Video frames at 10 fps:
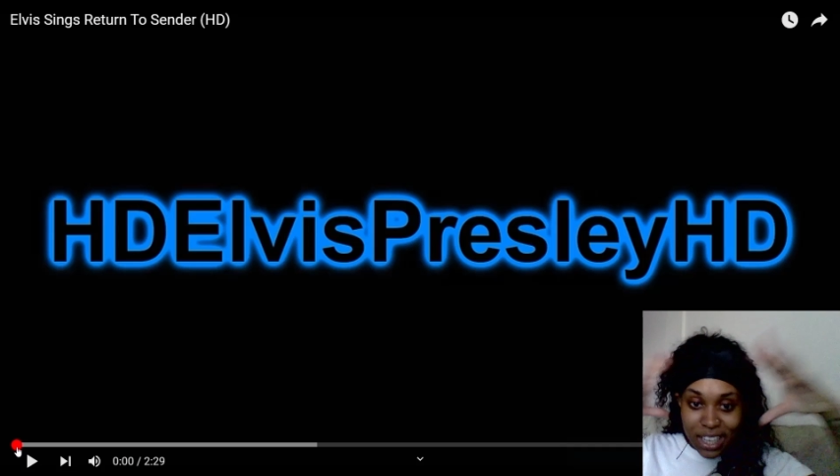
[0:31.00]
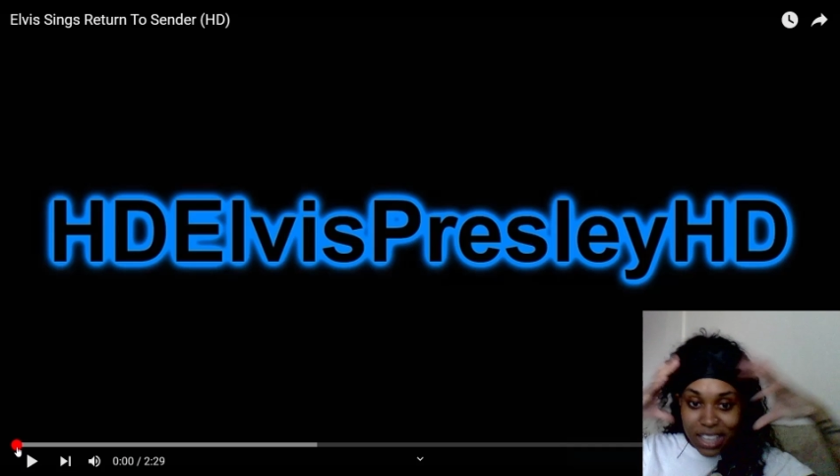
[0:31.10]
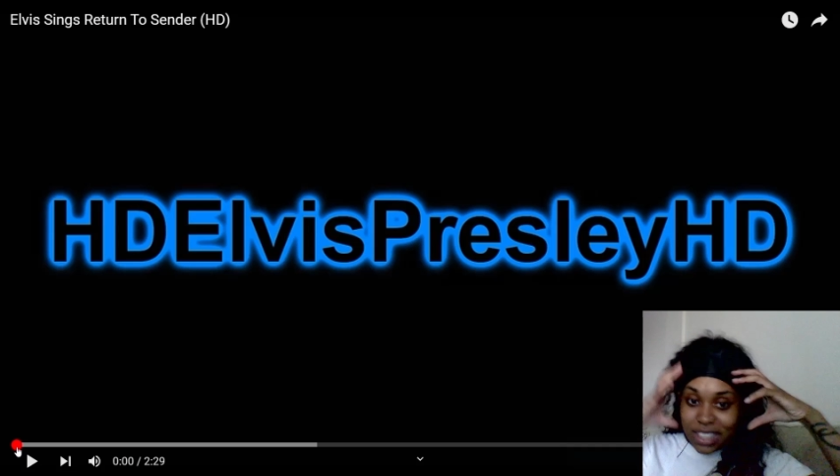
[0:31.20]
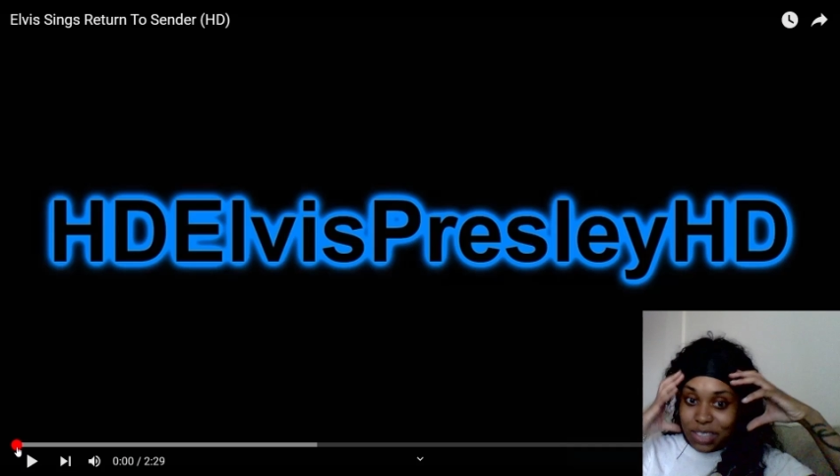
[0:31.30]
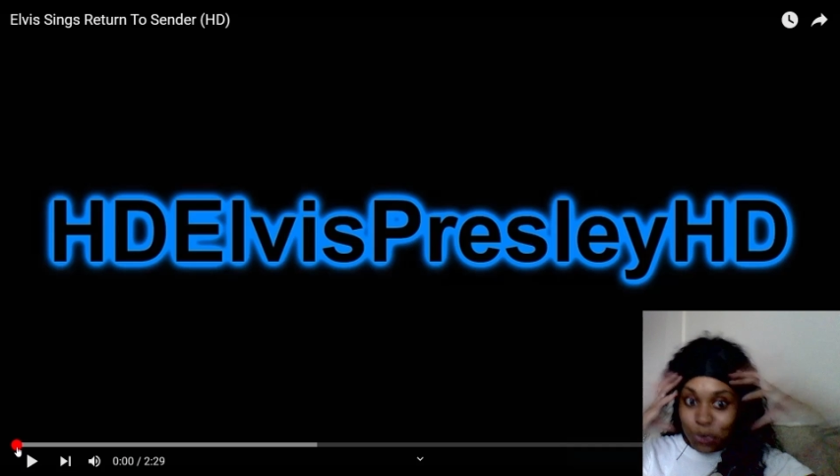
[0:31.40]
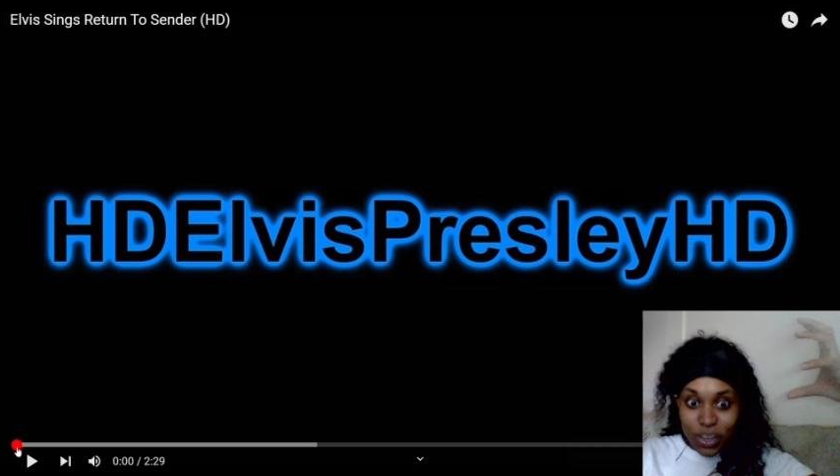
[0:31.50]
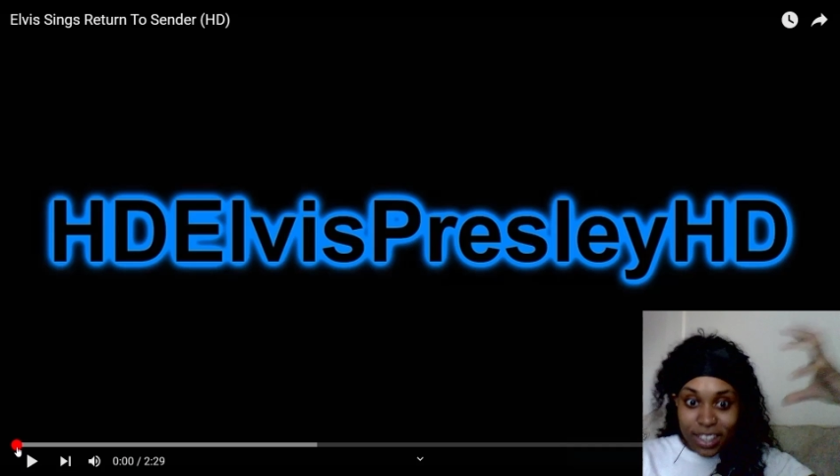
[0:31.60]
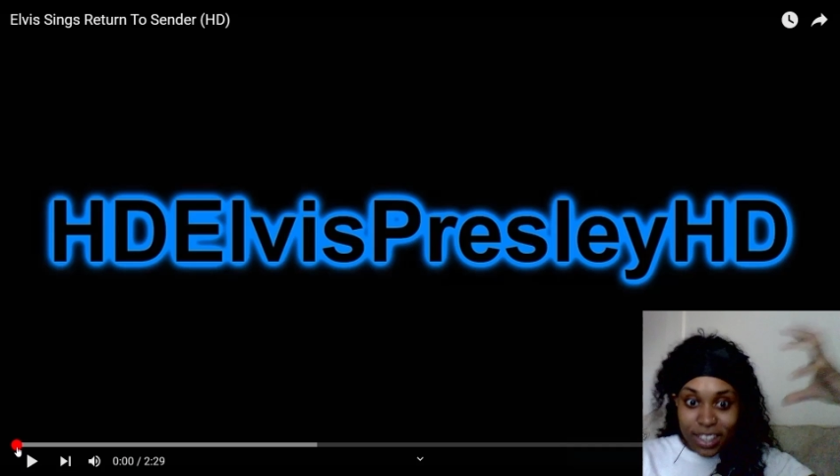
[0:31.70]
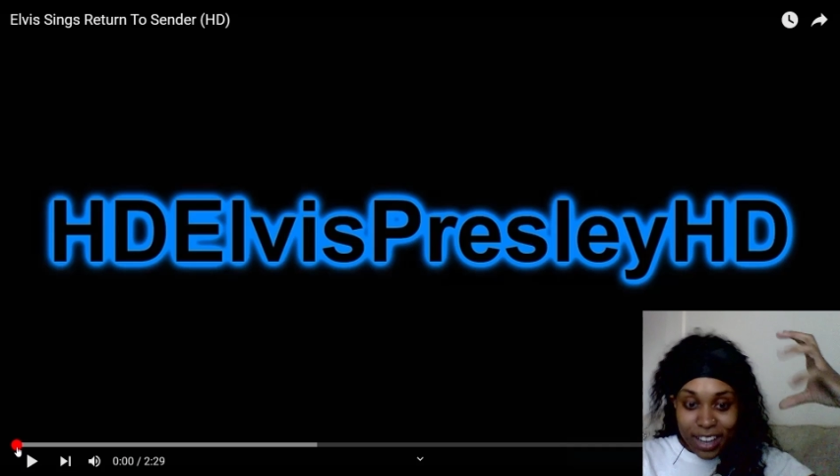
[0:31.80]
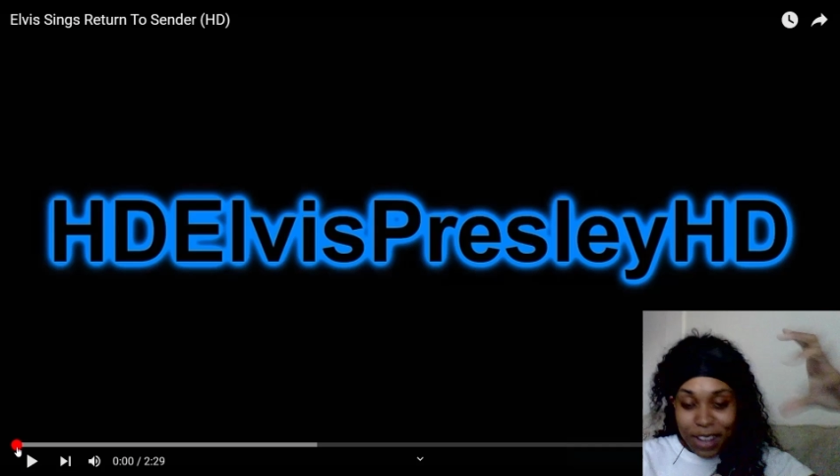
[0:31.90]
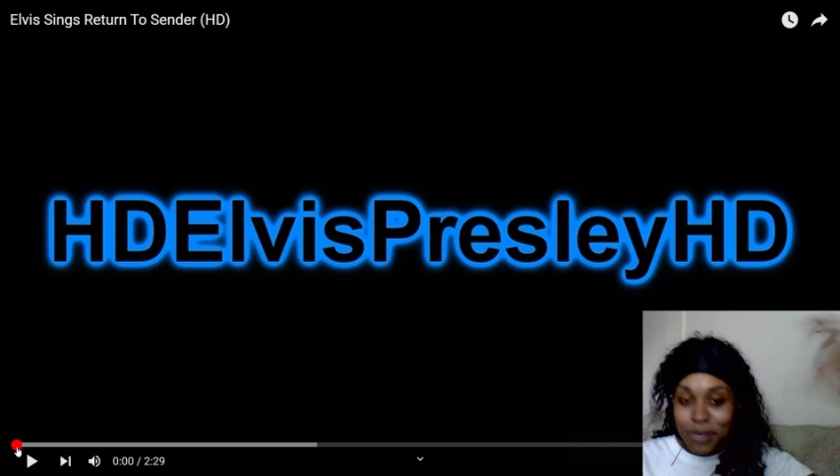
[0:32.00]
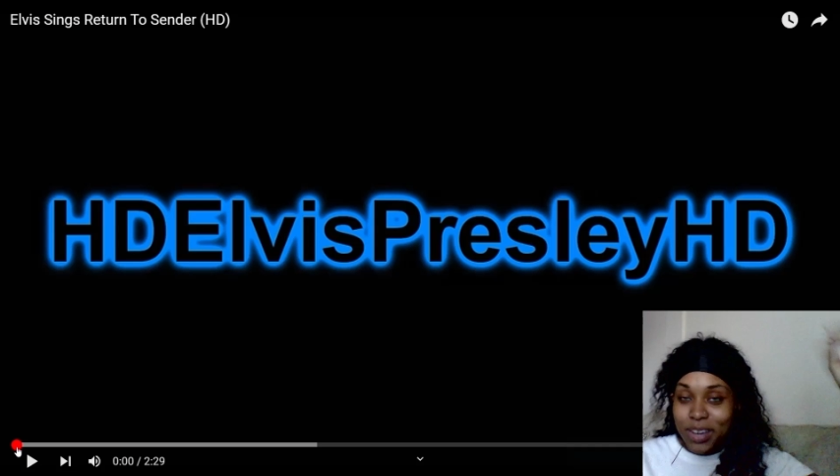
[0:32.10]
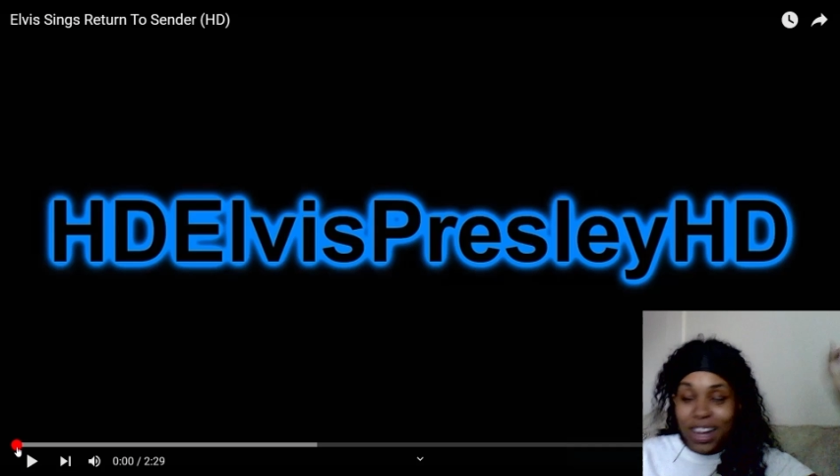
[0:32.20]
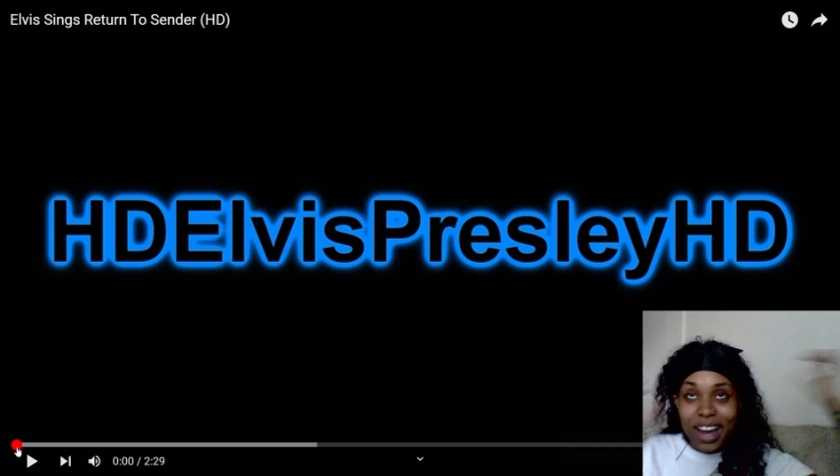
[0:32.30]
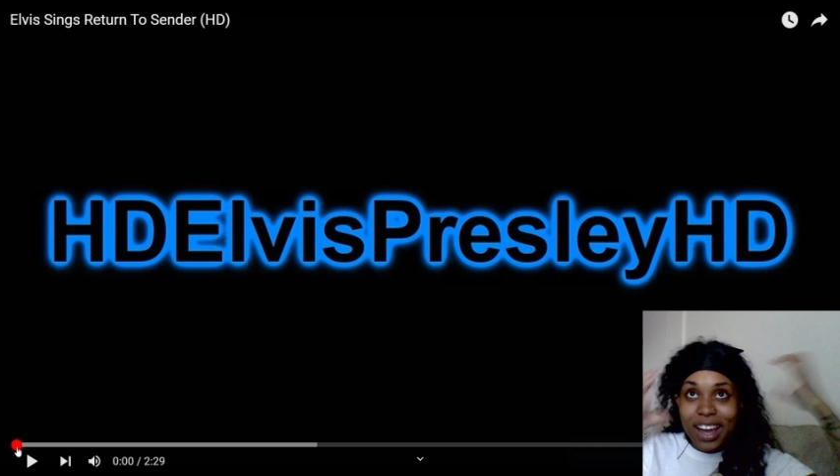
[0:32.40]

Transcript: in one day, but I